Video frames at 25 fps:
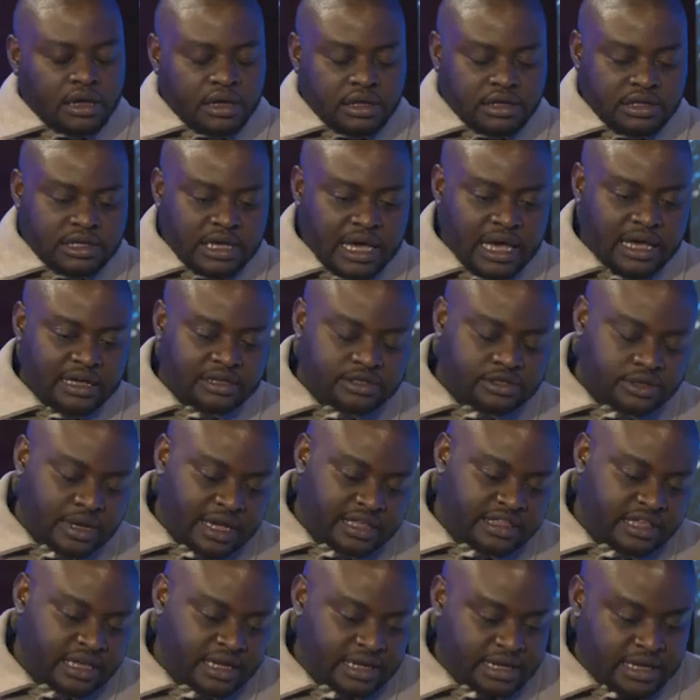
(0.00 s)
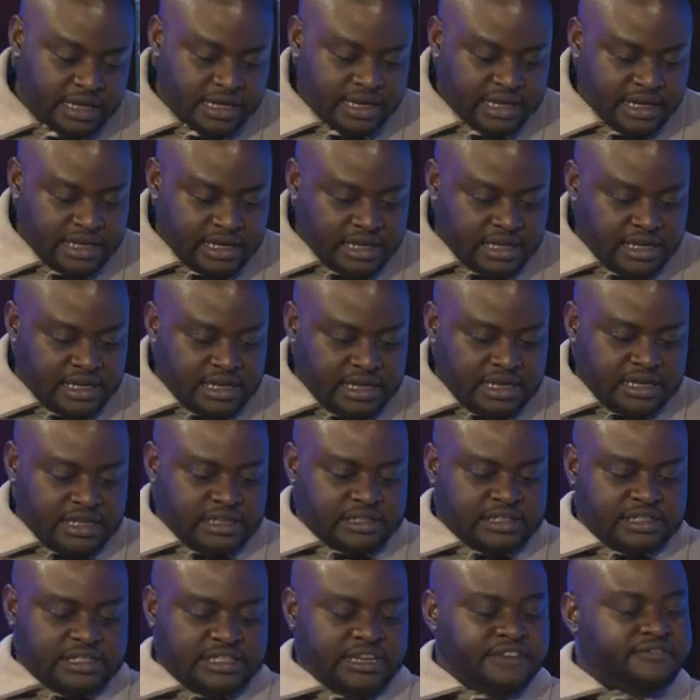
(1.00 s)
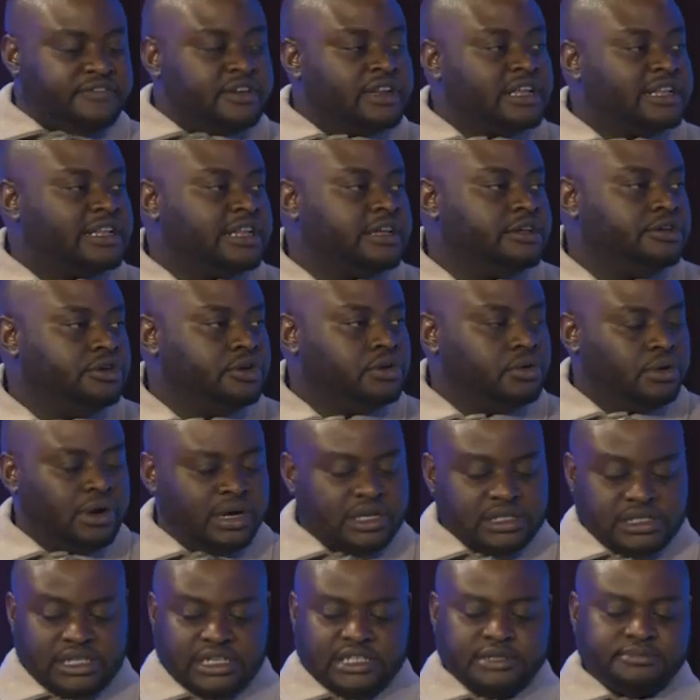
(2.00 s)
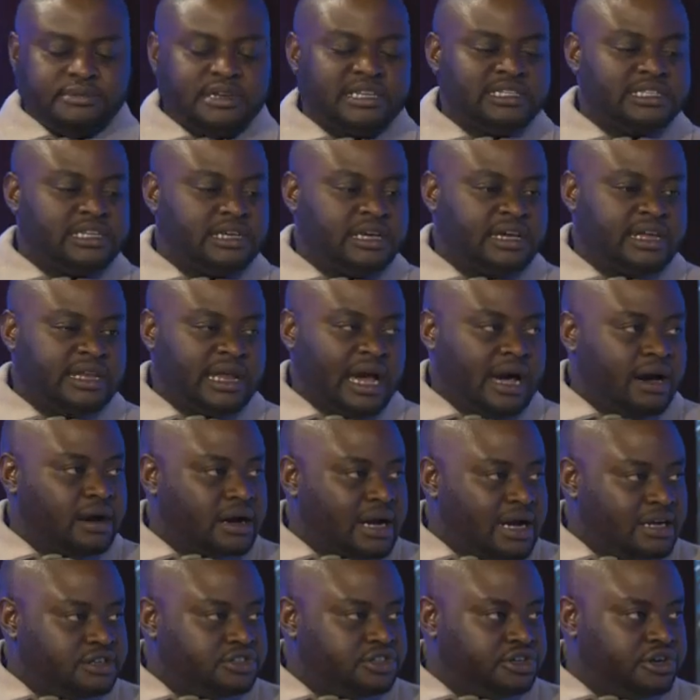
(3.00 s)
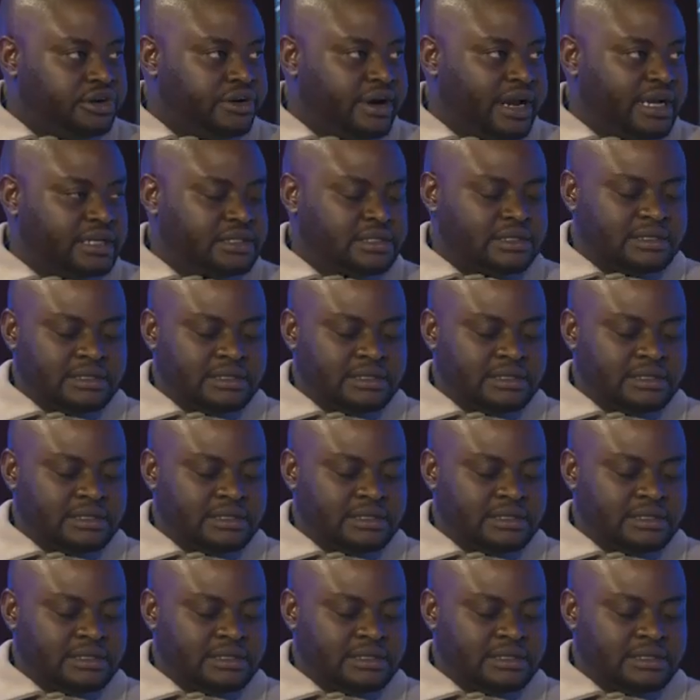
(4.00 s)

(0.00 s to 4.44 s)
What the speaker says: Yeah, so I think it's definitely nuanced, especially in our country, right?